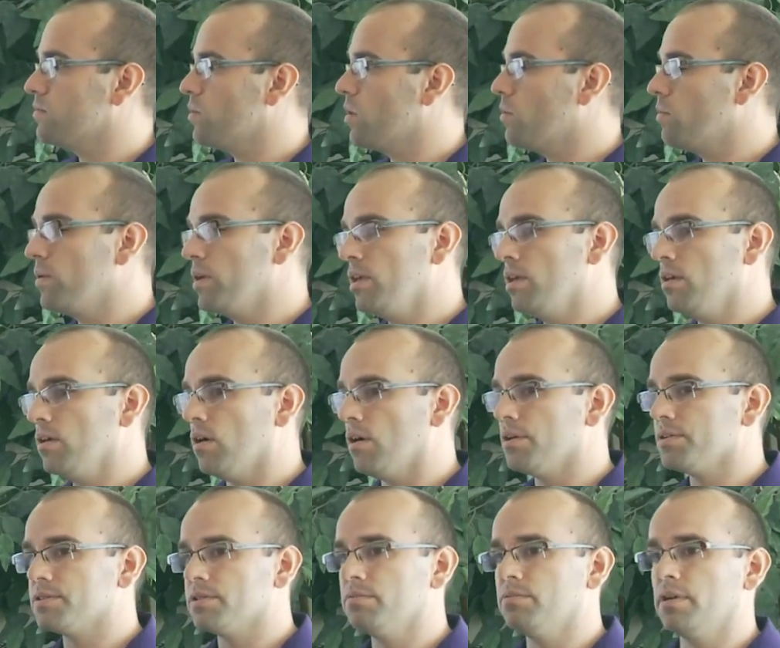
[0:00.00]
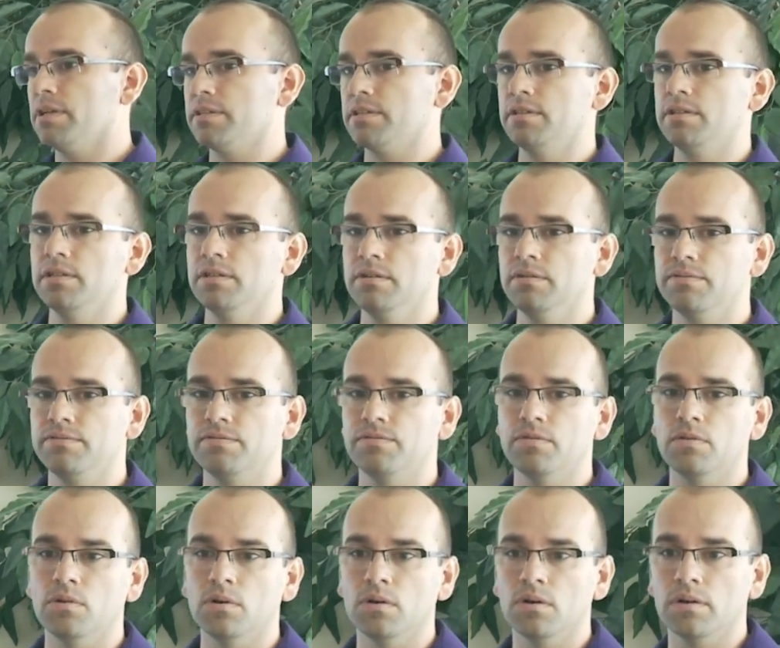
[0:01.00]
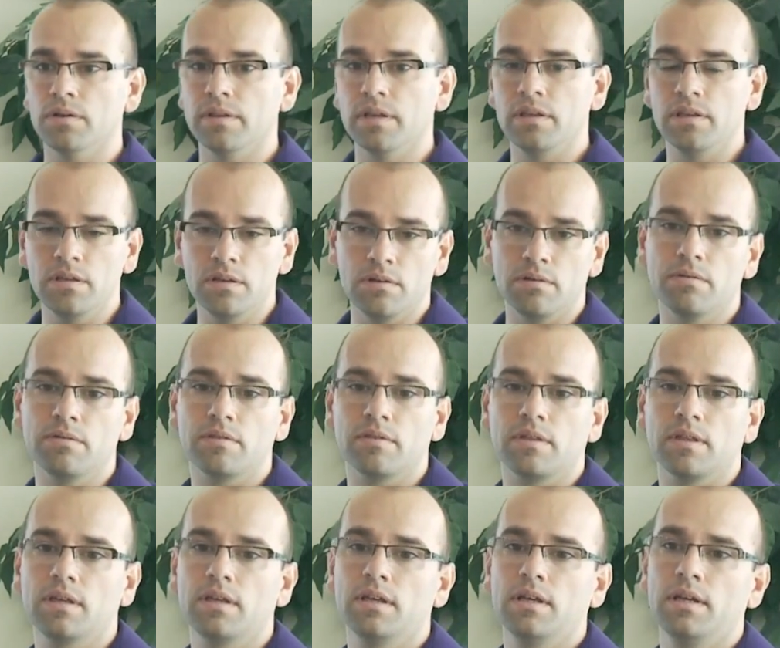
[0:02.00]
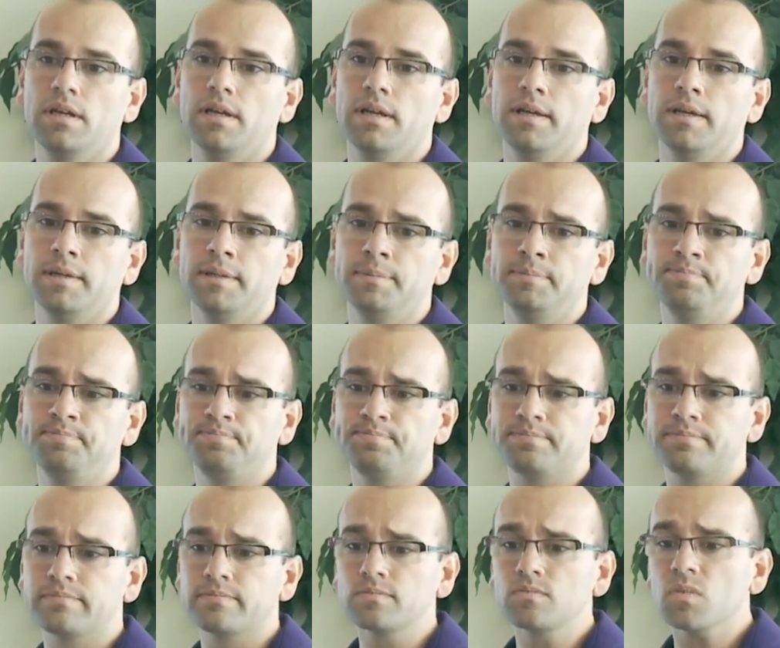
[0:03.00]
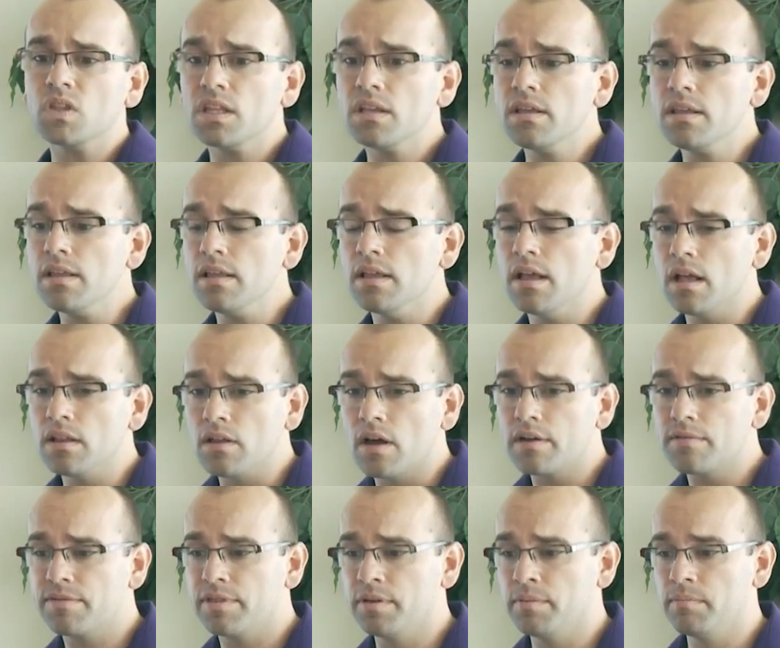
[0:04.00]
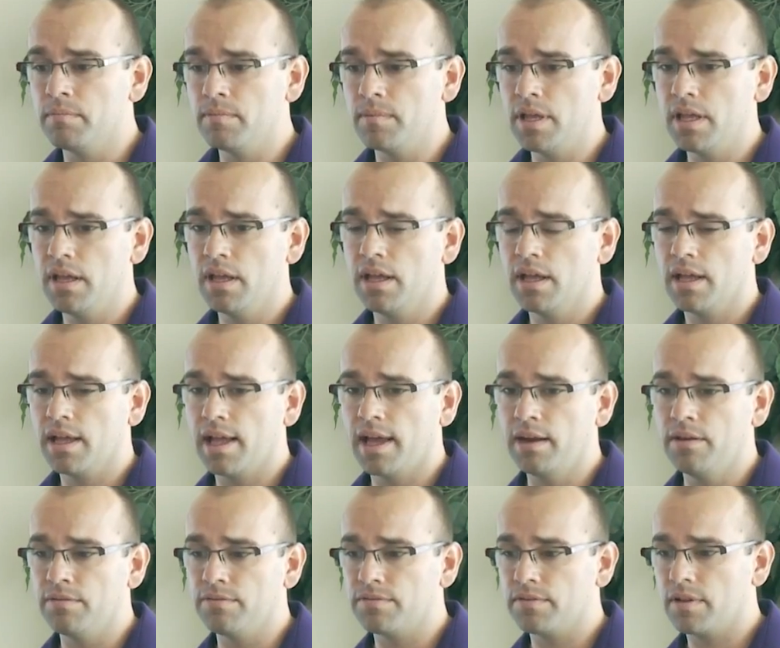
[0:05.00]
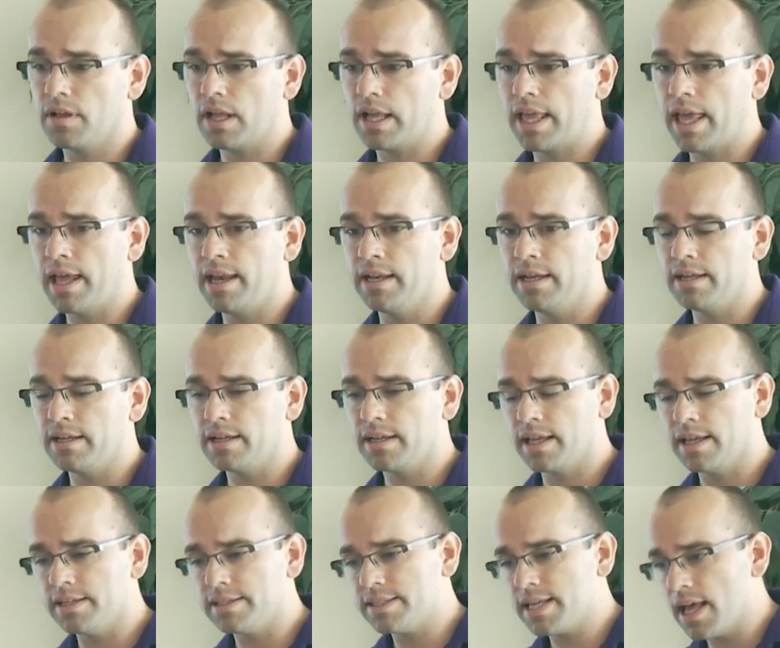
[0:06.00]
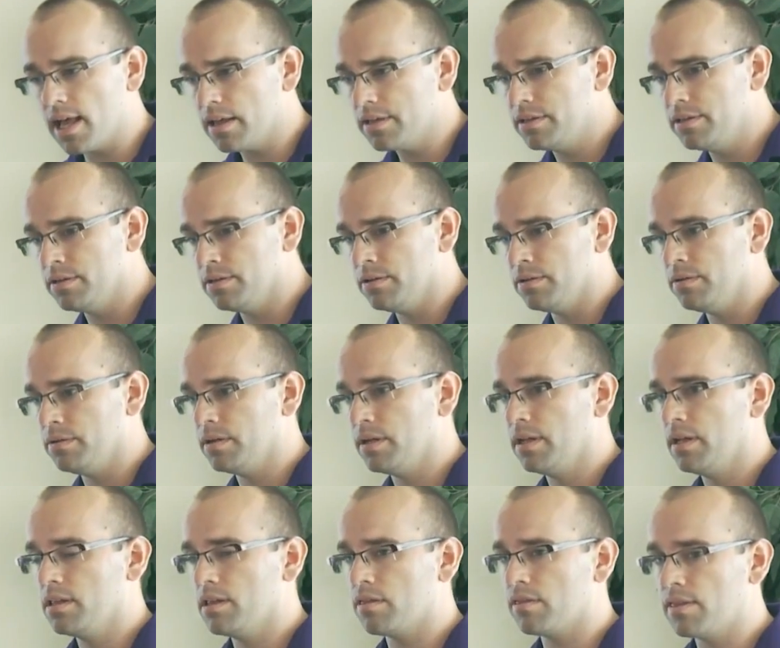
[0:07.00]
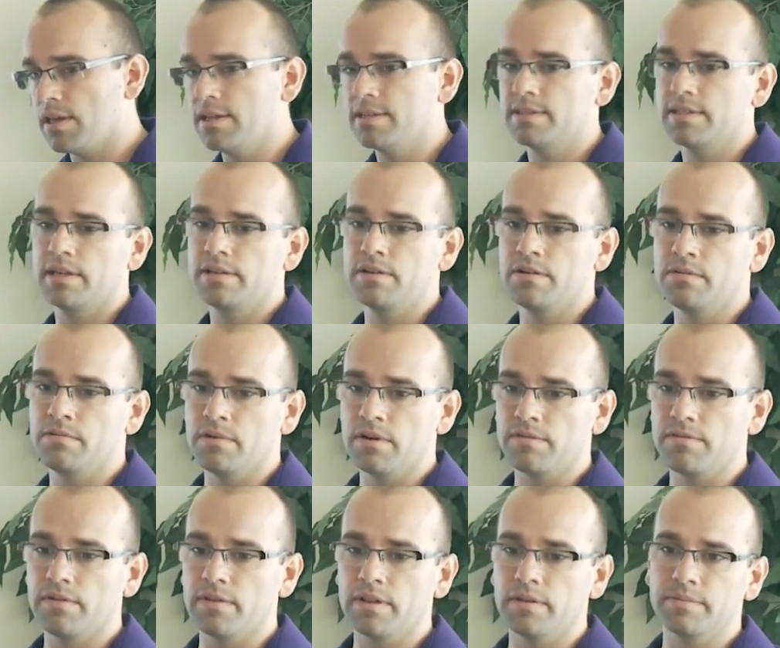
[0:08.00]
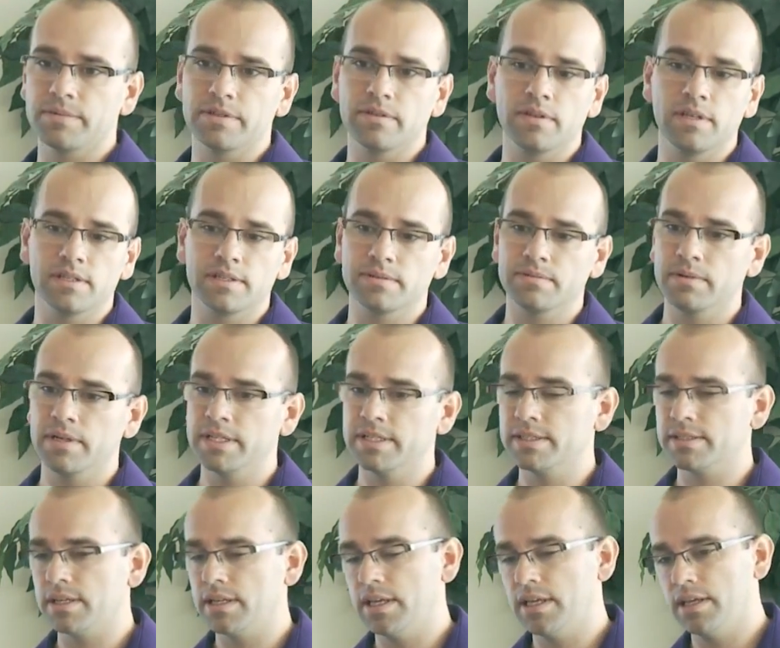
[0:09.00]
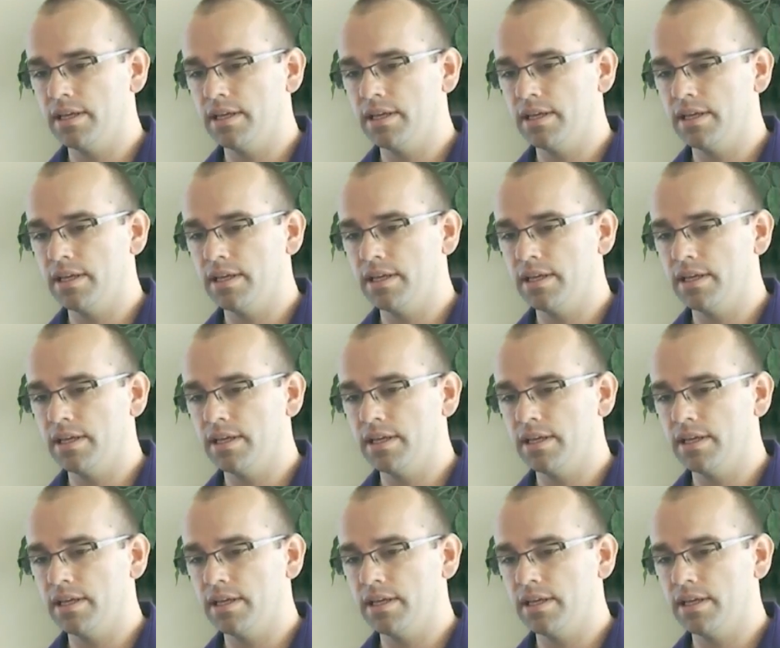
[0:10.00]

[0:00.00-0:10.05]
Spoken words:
what we also want to do for the youth. A lot of them kind of can tell you the things that don't work for them. So this was,